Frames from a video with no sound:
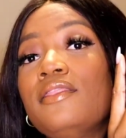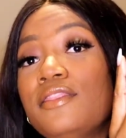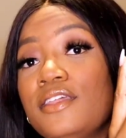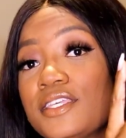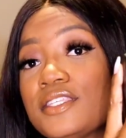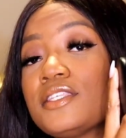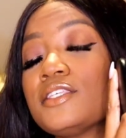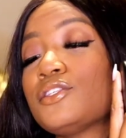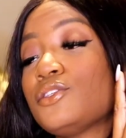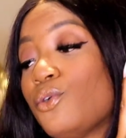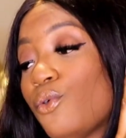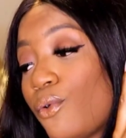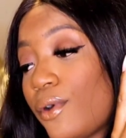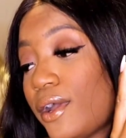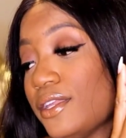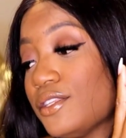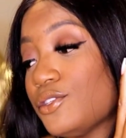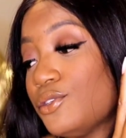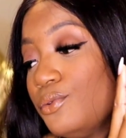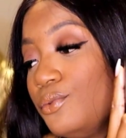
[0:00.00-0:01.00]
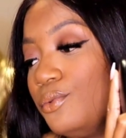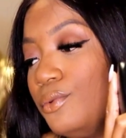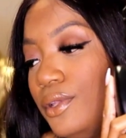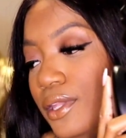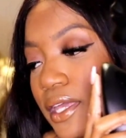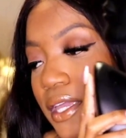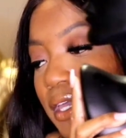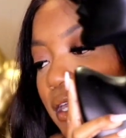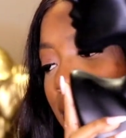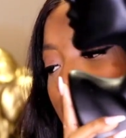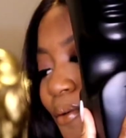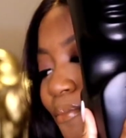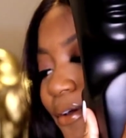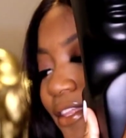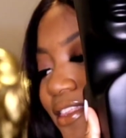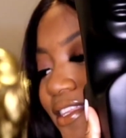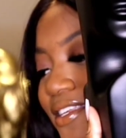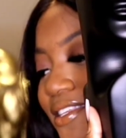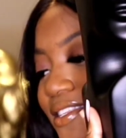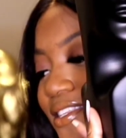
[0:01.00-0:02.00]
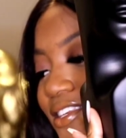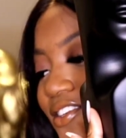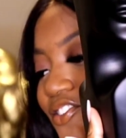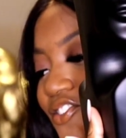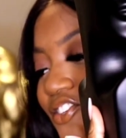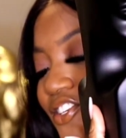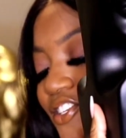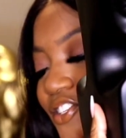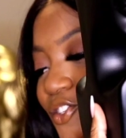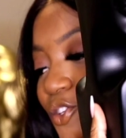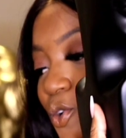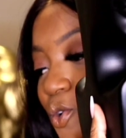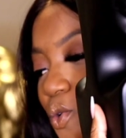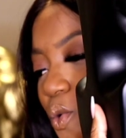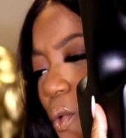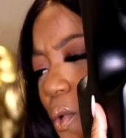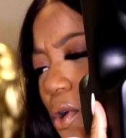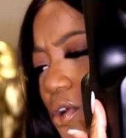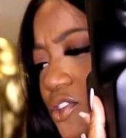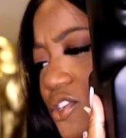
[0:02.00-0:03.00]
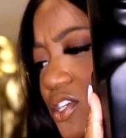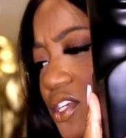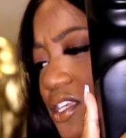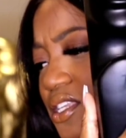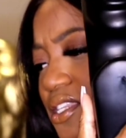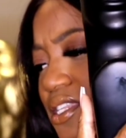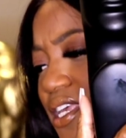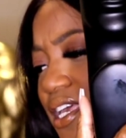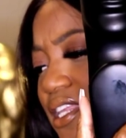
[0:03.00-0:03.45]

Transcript: This is going to leak, but this is just gorgeous.